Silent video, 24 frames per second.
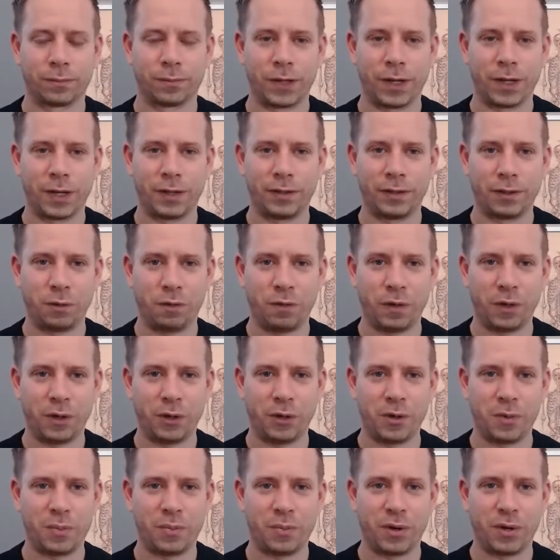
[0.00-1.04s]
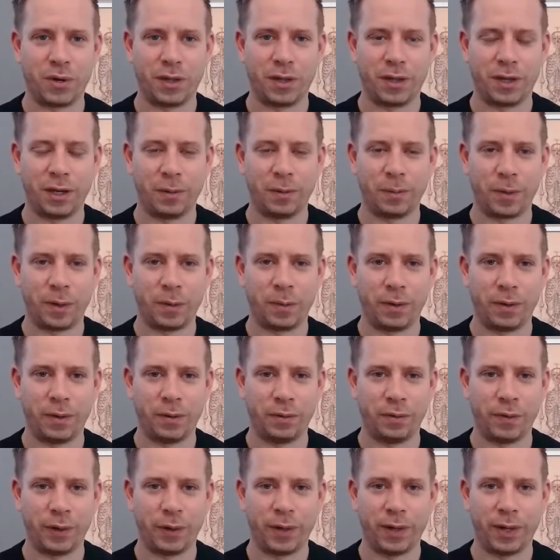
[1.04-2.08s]
As you feel your breathing, maybe you
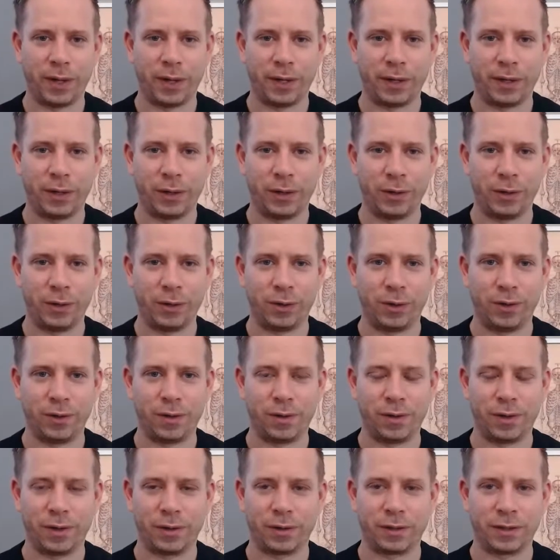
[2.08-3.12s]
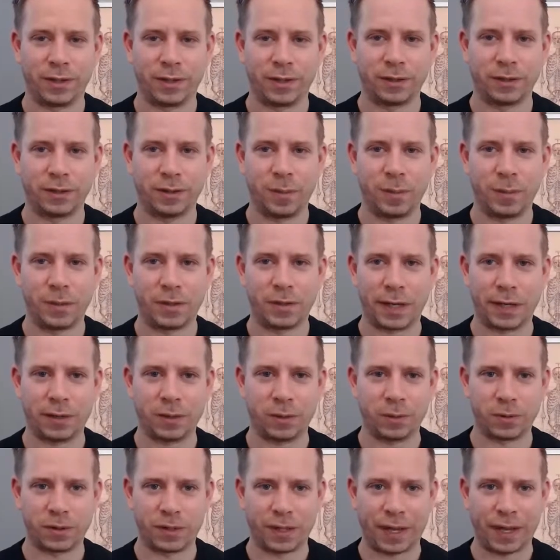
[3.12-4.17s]
feel like your system
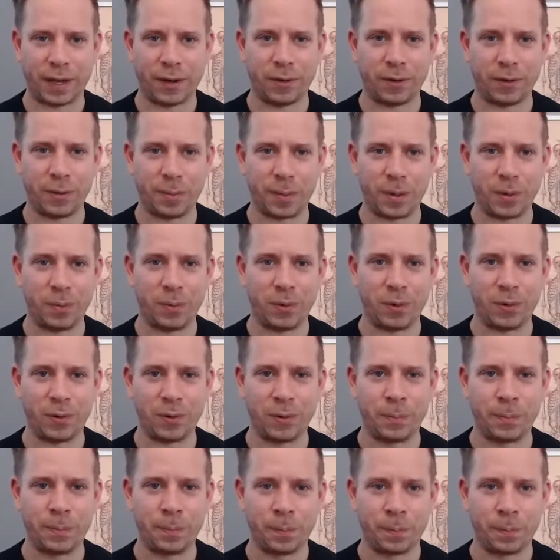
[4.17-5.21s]
settles down a bit more.